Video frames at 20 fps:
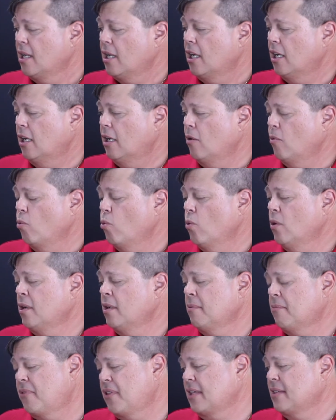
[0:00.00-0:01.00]
Uh,
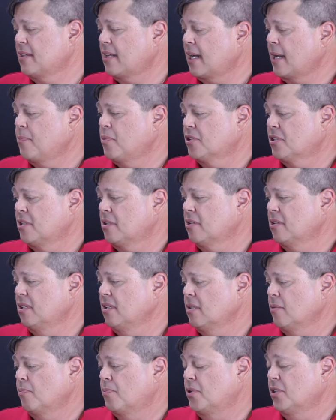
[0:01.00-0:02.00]
one thing that I
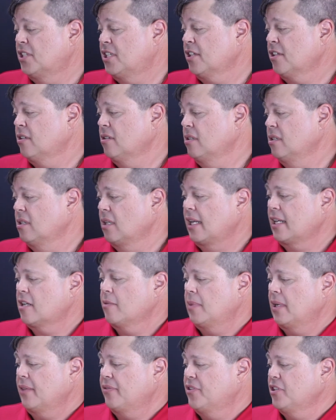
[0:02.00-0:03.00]
particularly, particularly like
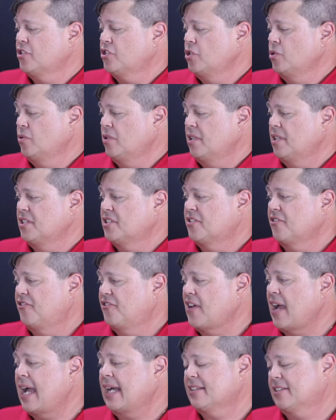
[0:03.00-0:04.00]
about this unit is the
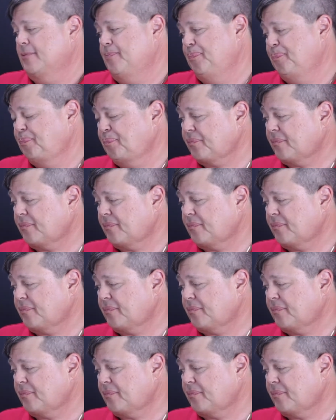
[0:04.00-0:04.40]
fact